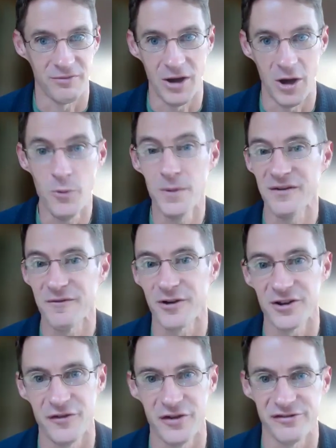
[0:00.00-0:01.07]
open in
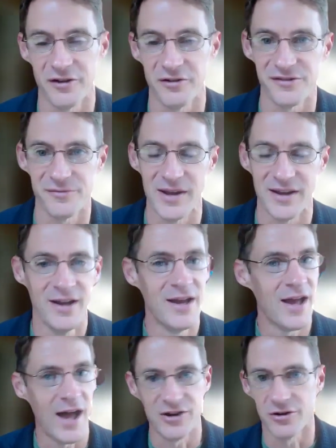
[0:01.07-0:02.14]
front of you, so to speak,
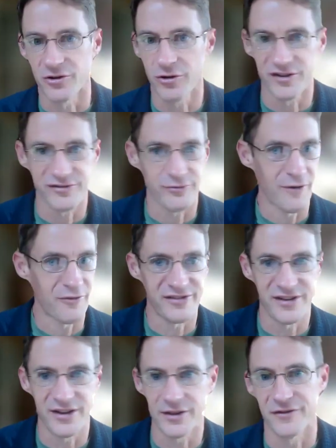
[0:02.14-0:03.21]
and you're
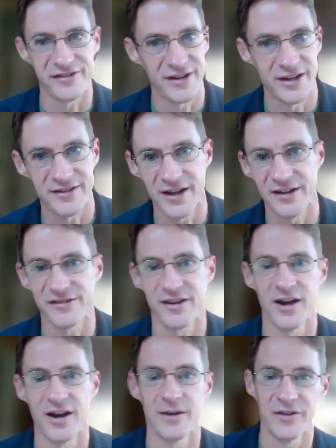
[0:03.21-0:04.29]
cross-referencing the facilitator's
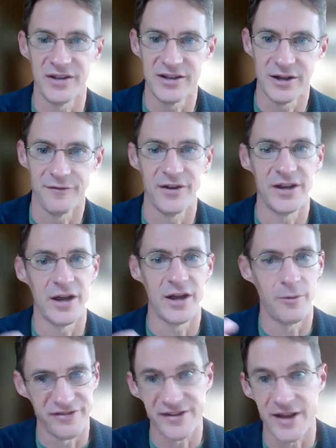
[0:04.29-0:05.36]
guide with the detailed video, with
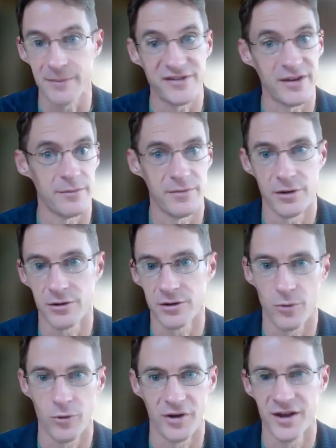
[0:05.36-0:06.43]
the steps in the mural
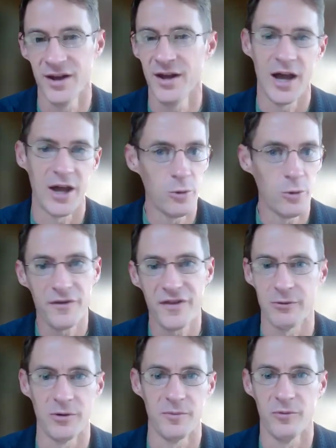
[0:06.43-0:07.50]
board. And all of that
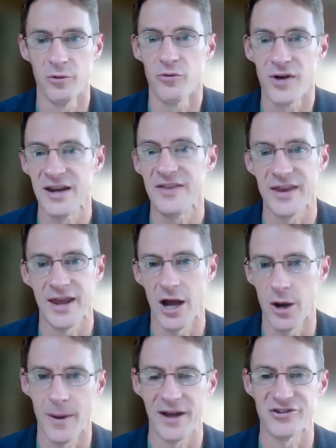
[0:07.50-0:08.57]
will really then
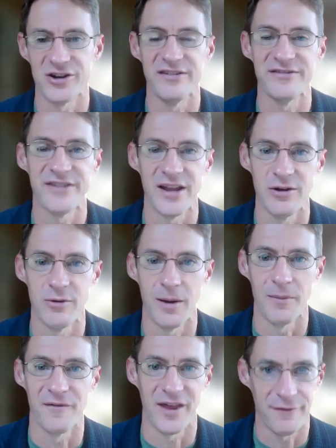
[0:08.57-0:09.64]
help actually set you up
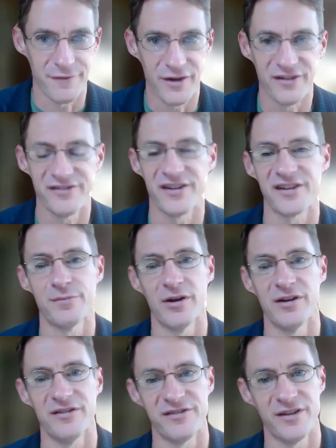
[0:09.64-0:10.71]
for that first
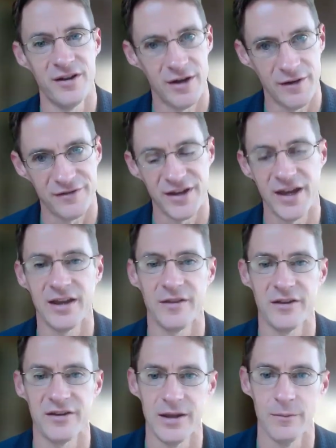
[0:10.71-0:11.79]
experience of taking the
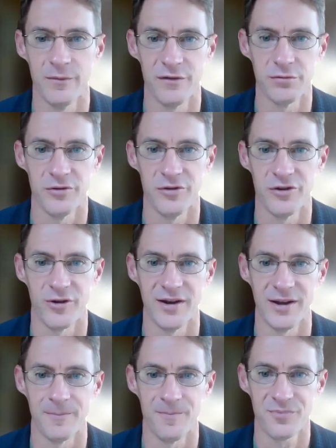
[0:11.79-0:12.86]
team through the training.